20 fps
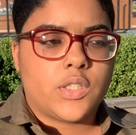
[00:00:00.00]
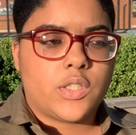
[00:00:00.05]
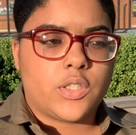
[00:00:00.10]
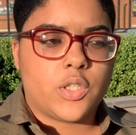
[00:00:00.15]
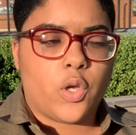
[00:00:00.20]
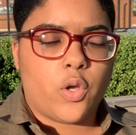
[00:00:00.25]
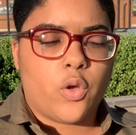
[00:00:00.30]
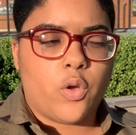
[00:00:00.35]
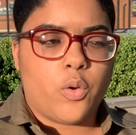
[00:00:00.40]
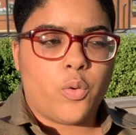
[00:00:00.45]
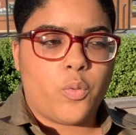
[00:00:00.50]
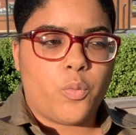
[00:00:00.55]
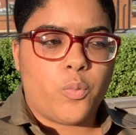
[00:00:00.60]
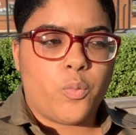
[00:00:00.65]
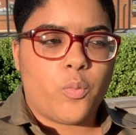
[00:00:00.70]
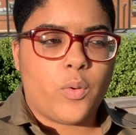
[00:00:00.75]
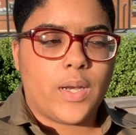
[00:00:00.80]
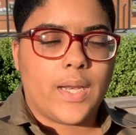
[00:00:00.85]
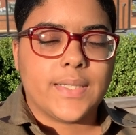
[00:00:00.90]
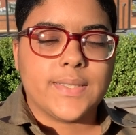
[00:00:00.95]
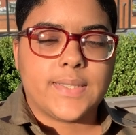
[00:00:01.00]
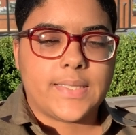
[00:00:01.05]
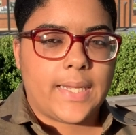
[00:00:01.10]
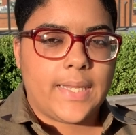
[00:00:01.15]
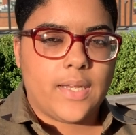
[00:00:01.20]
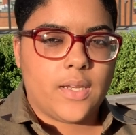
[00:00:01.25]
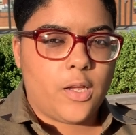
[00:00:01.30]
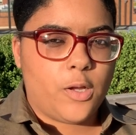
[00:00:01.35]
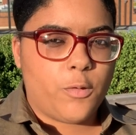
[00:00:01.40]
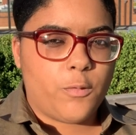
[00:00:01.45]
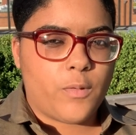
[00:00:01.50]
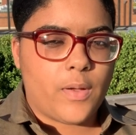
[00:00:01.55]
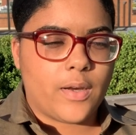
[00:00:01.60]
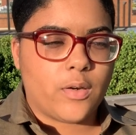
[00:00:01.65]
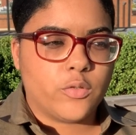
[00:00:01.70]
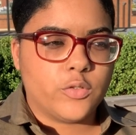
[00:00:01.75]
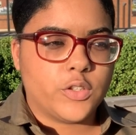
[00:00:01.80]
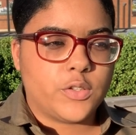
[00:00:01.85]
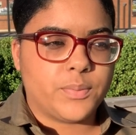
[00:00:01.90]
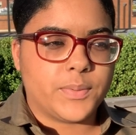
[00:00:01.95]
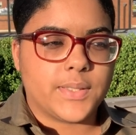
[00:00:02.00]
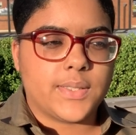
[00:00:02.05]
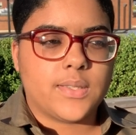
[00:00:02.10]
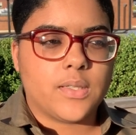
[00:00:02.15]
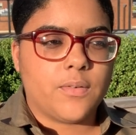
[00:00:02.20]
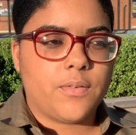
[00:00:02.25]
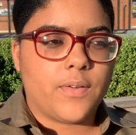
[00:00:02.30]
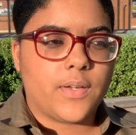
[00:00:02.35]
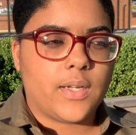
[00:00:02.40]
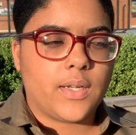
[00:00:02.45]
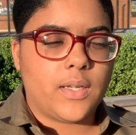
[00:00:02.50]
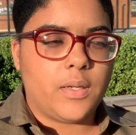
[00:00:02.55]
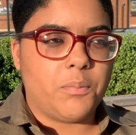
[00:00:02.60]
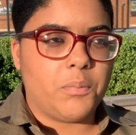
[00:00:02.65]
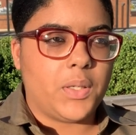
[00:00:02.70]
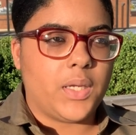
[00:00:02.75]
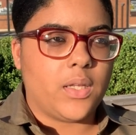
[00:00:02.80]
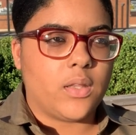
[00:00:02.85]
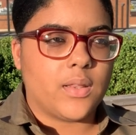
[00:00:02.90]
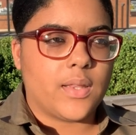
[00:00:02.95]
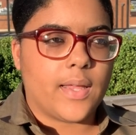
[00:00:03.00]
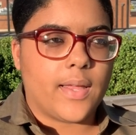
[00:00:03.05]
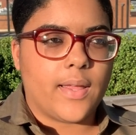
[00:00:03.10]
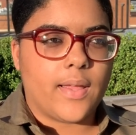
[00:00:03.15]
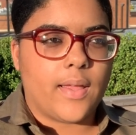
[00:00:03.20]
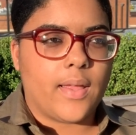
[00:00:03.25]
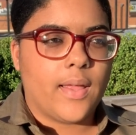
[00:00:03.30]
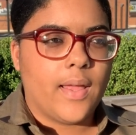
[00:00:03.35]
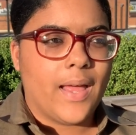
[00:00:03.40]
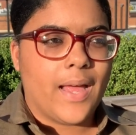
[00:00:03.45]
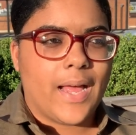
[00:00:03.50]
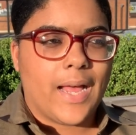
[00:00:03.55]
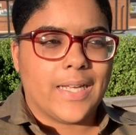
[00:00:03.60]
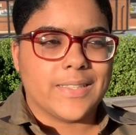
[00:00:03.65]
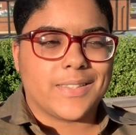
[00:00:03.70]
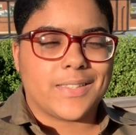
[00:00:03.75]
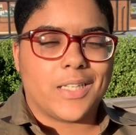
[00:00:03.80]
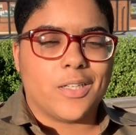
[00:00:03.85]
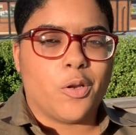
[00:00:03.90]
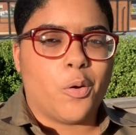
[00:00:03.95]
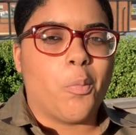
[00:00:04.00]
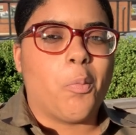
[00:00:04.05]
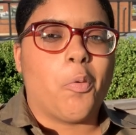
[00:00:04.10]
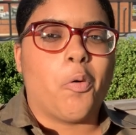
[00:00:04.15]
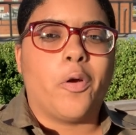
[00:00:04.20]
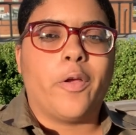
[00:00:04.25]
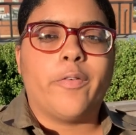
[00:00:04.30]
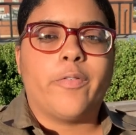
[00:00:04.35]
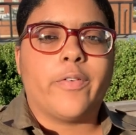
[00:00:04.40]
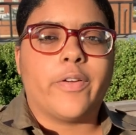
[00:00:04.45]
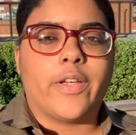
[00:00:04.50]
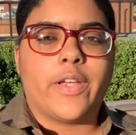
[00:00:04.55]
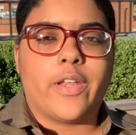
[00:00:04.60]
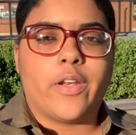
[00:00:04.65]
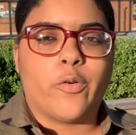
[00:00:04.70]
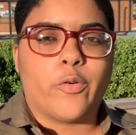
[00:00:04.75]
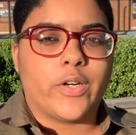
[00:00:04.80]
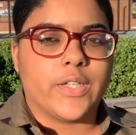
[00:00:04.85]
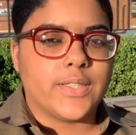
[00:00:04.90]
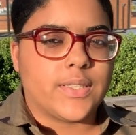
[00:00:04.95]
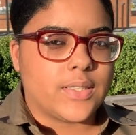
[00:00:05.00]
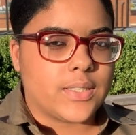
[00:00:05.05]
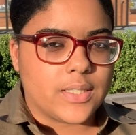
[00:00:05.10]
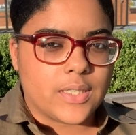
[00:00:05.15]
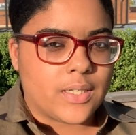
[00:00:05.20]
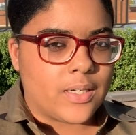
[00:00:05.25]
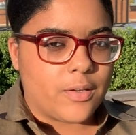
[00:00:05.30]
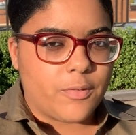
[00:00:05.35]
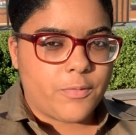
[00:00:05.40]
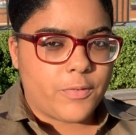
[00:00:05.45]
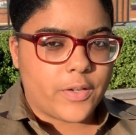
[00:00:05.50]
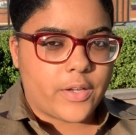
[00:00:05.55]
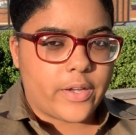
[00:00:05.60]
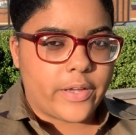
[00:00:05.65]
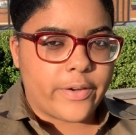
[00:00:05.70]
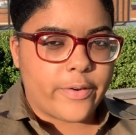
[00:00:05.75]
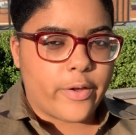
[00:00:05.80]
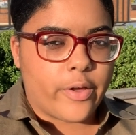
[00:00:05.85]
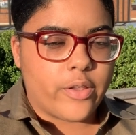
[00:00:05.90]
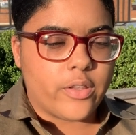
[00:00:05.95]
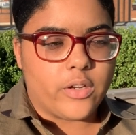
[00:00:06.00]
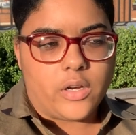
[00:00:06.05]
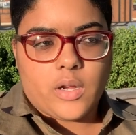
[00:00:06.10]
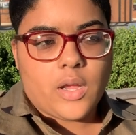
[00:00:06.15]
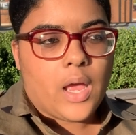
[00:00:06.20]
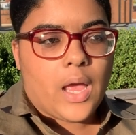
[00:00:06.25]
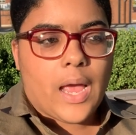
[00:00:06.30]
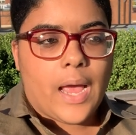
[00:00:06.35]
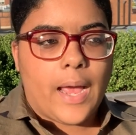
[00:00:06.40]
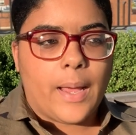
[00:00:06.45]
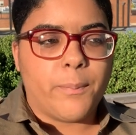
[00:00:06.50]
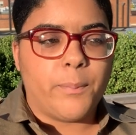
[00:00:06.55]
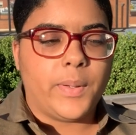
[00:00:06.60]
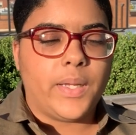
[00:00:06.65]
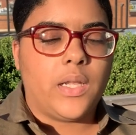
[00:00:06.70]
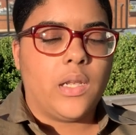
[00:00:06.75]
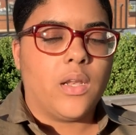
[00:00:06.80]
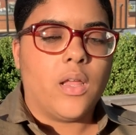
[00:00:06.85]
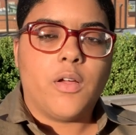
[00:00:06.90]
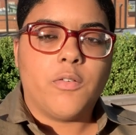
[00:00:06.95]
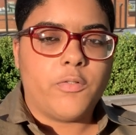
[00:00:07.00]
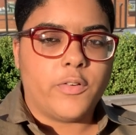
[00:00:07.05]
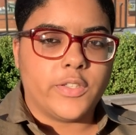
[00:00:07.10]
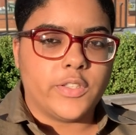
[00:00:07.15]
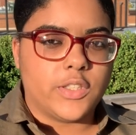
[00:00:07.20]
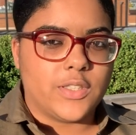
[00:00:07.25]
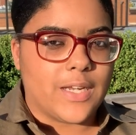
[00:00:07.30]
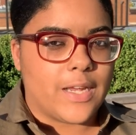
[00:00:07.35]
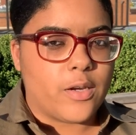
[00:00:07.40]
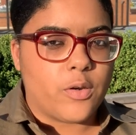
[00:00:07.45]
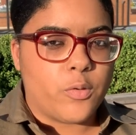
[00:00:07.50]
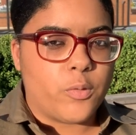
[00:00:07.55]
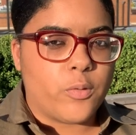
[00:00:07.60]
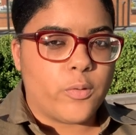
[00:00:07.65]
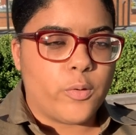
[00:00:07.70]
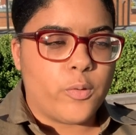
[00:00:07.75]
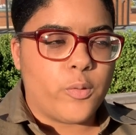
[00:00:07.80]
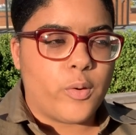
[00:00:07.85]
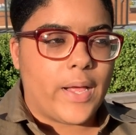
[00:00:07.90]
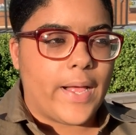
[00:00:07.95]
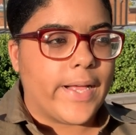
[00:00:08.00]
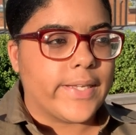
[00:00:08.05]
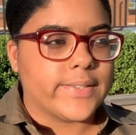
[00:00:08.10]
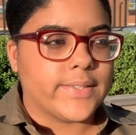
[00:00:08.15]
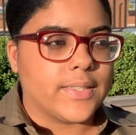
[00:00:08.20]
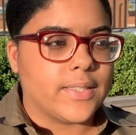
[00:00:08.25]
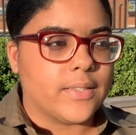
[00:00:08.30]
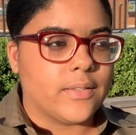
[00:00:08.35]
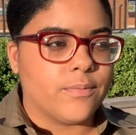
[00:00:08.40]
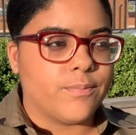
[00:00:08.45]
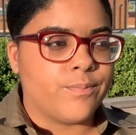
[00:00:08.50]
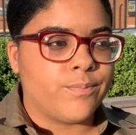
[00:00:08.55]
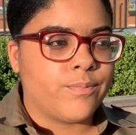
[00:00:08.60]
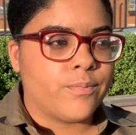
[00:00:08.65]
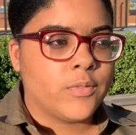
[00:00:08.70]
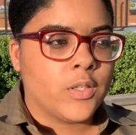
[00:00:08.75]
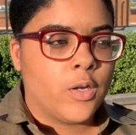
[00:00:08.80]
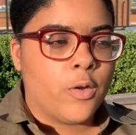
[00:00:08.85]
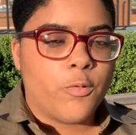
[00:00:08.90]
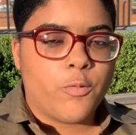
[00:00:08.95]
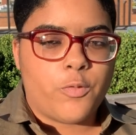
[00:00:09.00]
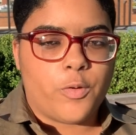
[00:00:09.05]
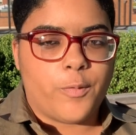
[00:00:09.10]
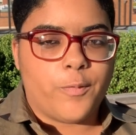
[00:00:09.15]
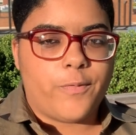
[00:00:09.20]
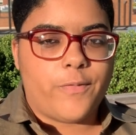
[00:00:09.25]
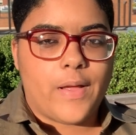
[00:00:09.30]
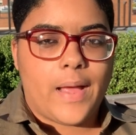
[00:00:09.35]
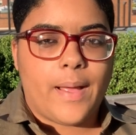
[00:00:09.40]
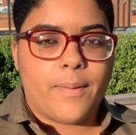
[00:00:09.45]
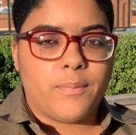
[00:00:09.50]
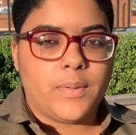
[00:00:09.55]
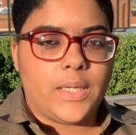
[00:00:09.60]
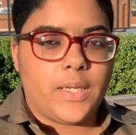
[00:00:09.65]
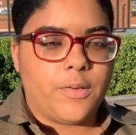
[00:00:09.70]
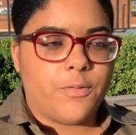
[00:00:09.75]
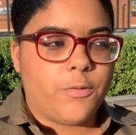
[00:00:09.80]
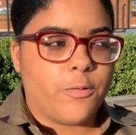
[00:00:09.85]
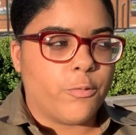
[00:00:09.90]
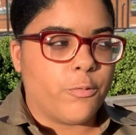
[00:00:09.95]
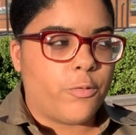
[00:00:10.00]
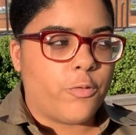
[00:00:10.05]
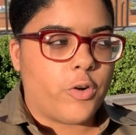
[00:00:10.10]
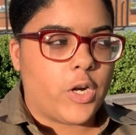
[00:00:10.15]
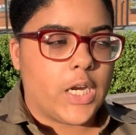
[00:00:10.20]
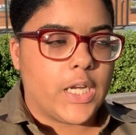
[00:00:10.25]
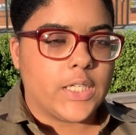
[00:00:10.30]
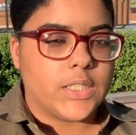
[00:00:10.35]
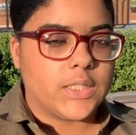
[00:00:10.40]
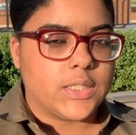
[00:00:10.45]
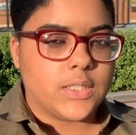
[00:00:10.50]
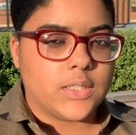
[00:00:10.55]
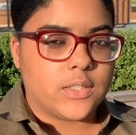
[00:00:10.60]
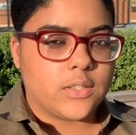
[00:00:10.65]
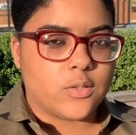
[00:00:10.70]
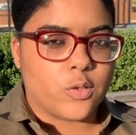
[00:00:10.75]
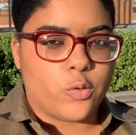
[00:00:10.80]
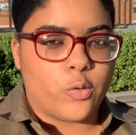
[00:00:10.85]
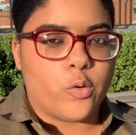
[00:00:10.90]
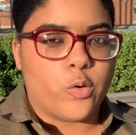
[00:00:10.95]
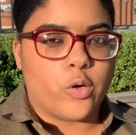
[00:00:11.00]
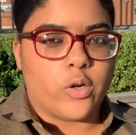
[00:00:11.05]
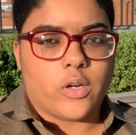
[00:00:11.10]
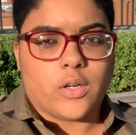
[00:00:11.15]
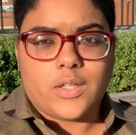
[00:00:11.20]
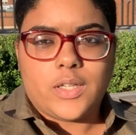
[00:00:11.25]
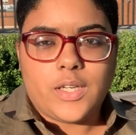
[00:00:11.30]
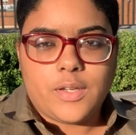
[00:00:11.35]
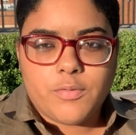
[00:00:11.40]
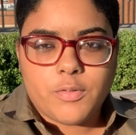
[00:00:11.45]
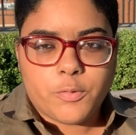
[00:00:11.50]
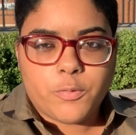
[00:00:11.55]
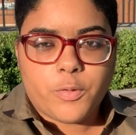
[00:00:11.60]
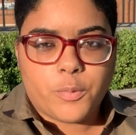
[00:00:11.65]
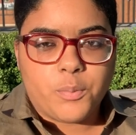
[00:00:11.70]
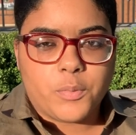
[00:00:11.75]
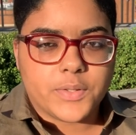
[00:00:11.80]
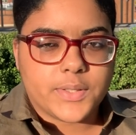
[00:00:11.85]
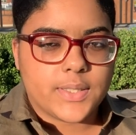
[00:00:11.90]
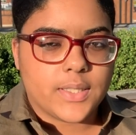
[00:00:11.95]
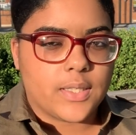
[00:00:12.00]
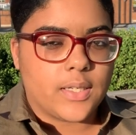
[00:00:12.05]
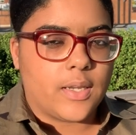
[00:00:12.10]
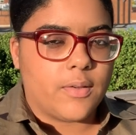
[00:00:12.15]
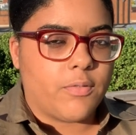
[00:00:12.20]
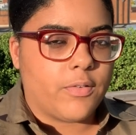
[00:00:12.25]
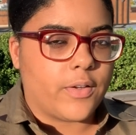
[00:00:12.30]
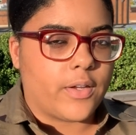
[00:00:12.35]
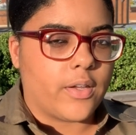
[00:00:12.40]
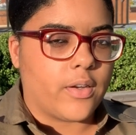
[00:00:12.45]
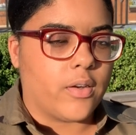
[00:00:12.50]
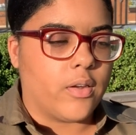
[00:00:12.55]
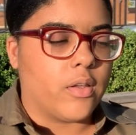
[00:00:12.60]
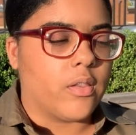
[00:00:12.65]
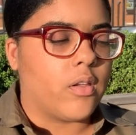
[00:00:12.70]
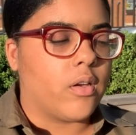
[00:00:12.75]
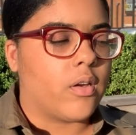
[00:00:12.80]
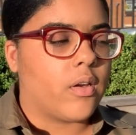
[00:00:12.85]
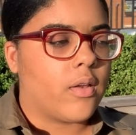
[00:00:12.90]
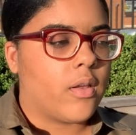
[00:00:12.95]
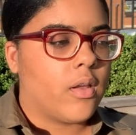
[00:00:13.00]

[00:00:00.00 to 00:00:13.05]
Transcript: So when I say love, I don't specifically mean that as in a boyfriend or a significant other. I mean love in general, as in from family, from friends, or even from a significant other.